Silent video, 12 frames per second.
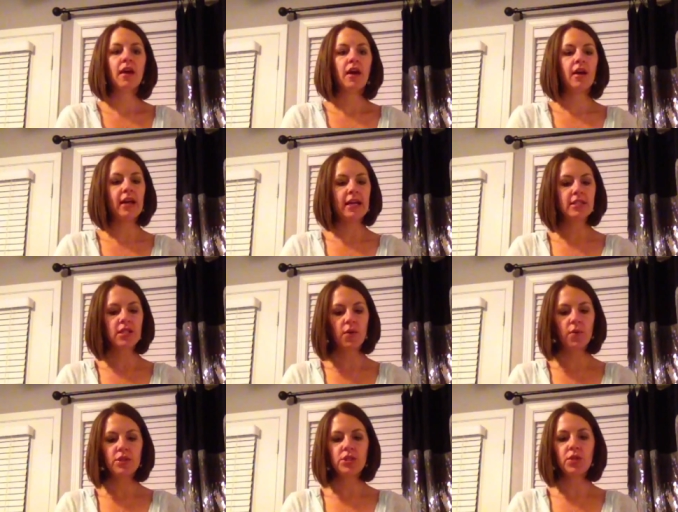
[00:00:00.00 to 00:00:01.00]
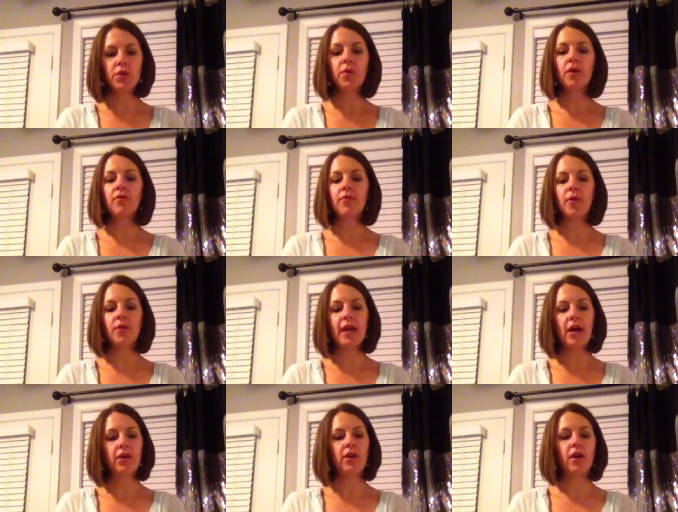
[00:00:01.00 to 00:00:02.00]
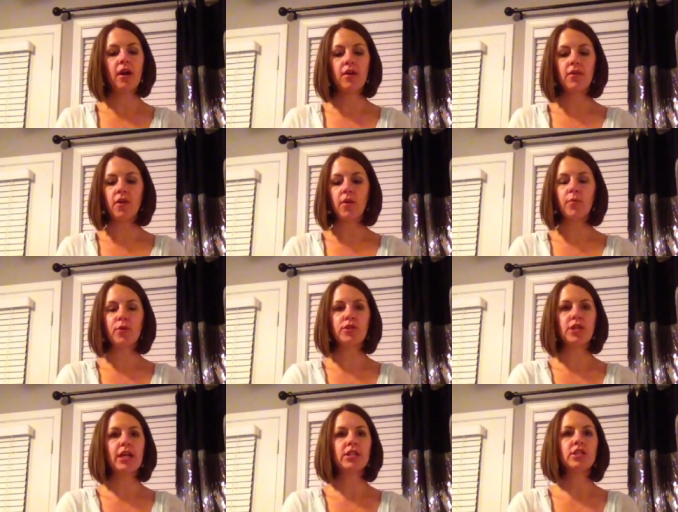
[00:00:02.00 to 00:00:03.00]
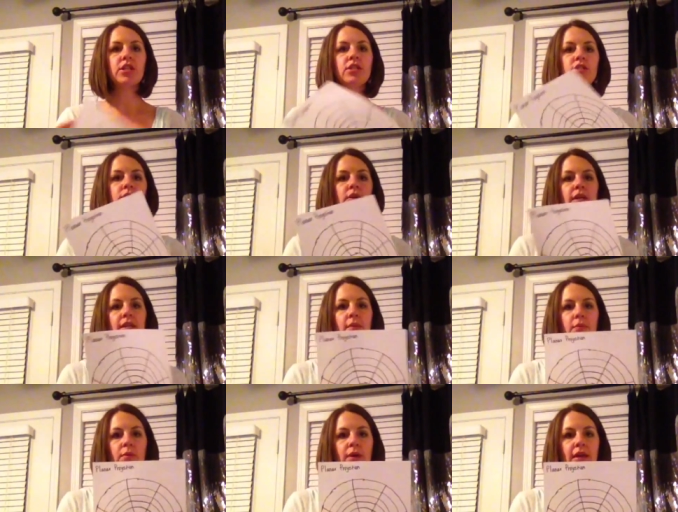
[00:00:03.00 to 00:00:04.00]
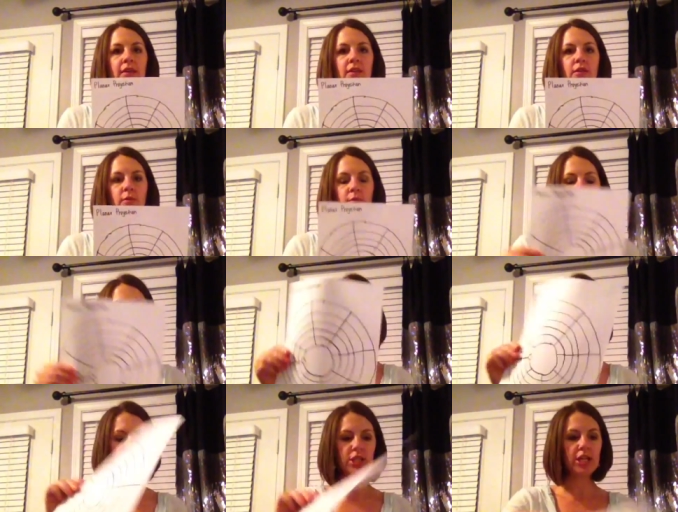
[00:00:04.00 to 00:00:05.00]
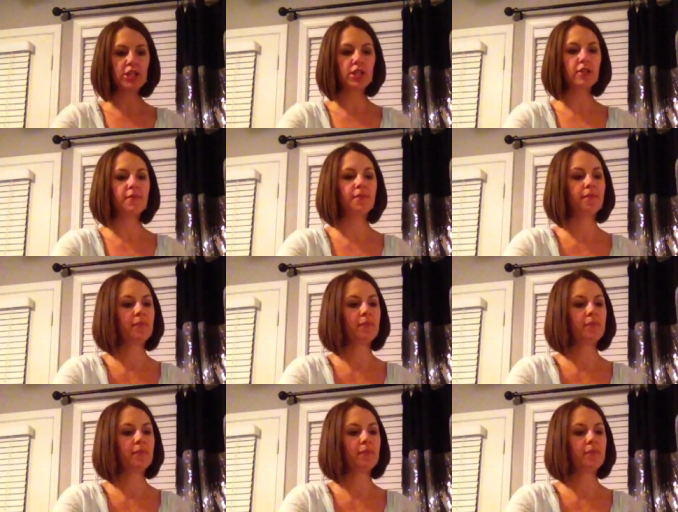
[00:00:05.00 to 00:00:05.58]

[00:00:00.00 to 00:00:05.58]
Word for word: Alright, and so once you fold out your other projections, you end up with your planar projection.